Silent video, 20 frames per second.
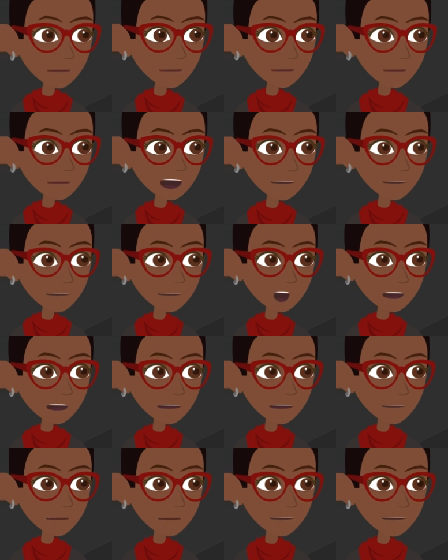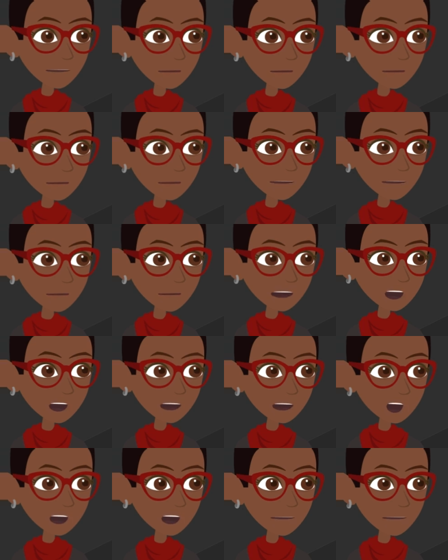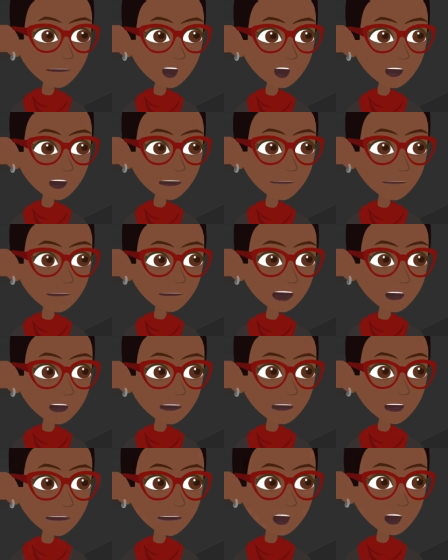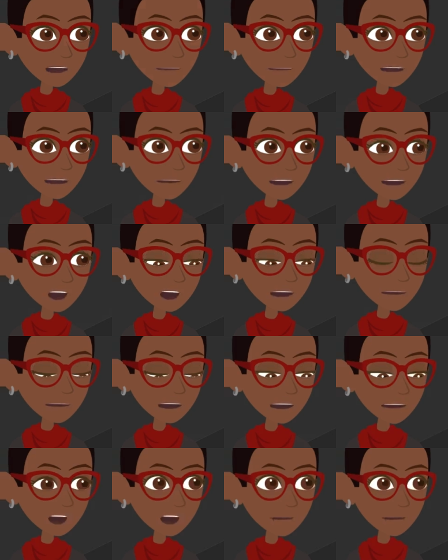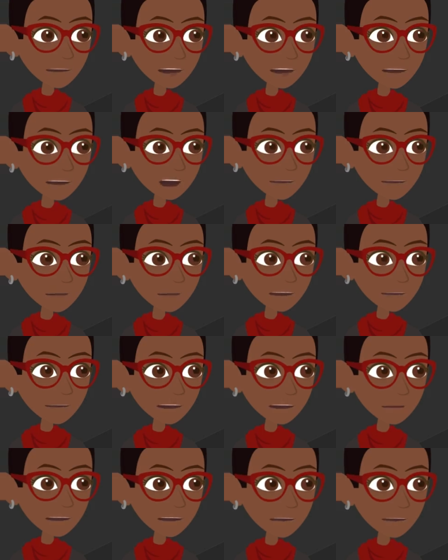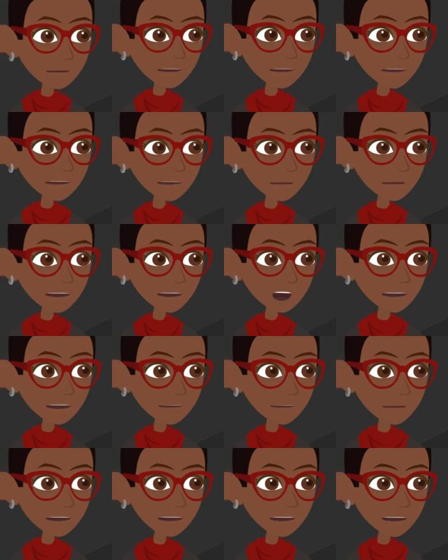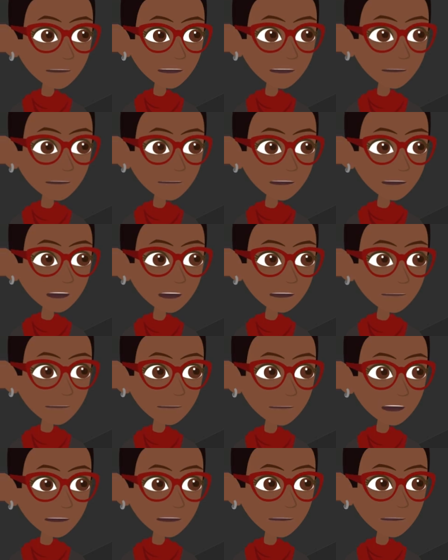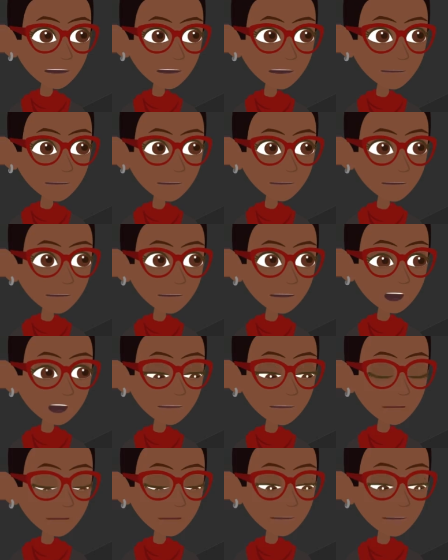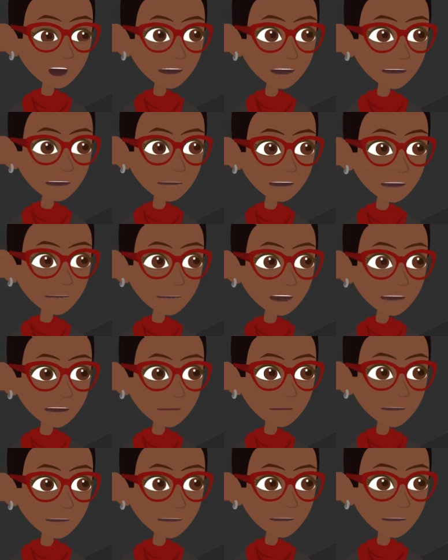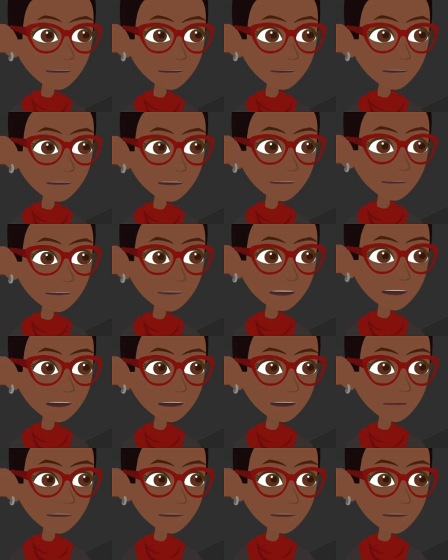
That's right. A few years ago, Oregon adopted new English Language Proficiency, or ELP, standards to help students identified as English